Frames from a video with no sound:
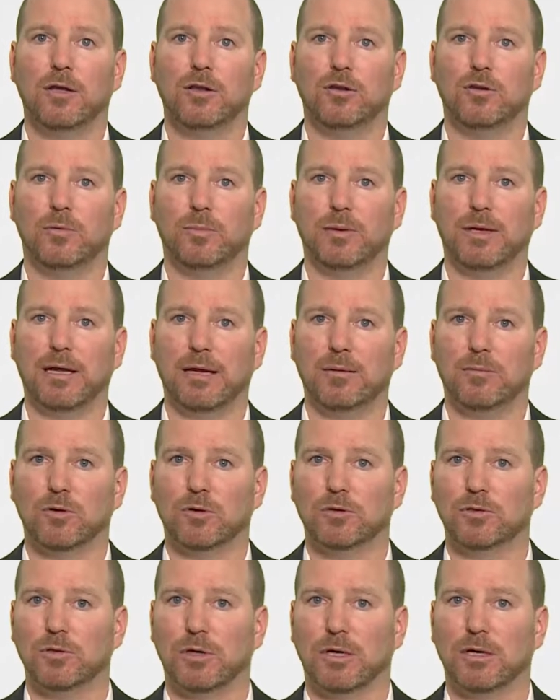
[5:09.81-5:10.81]
to be able
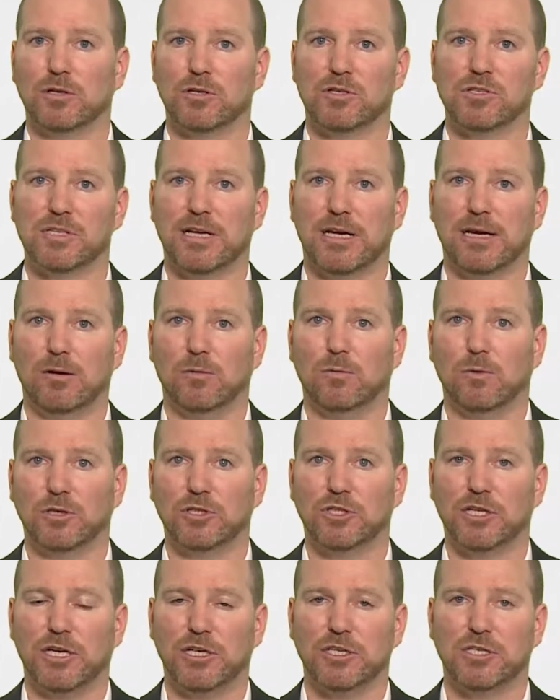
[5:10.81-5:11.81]
to understand what
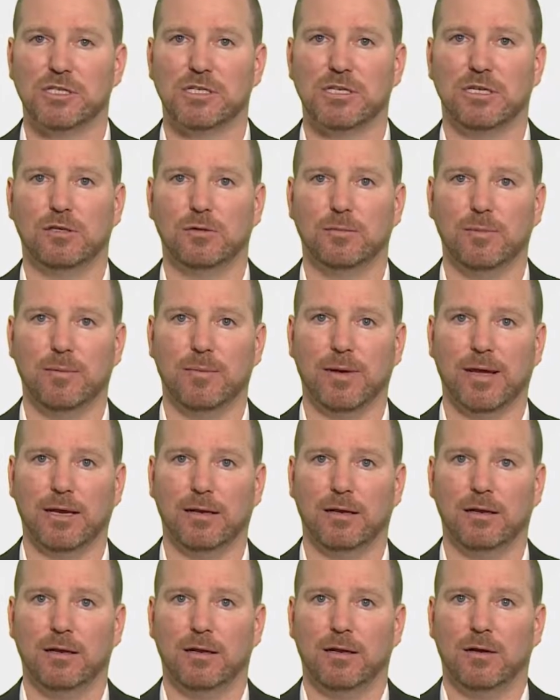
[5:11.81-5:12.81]
changes need to be
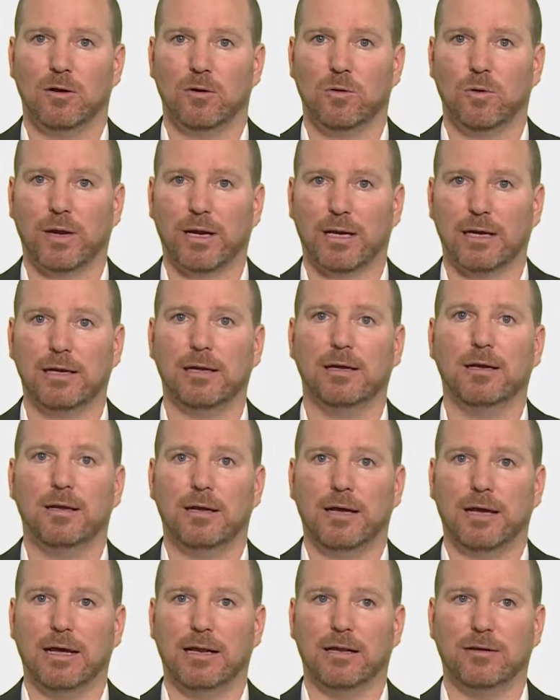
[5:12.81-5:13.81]
made quickly
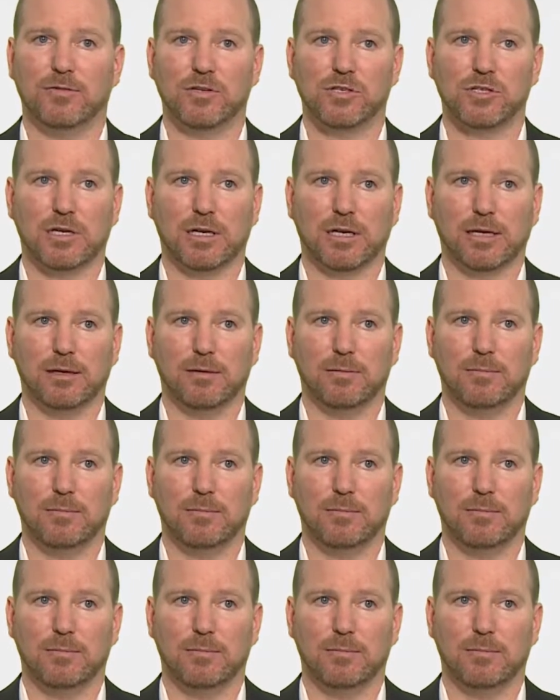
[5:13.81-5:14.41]
and efficiently.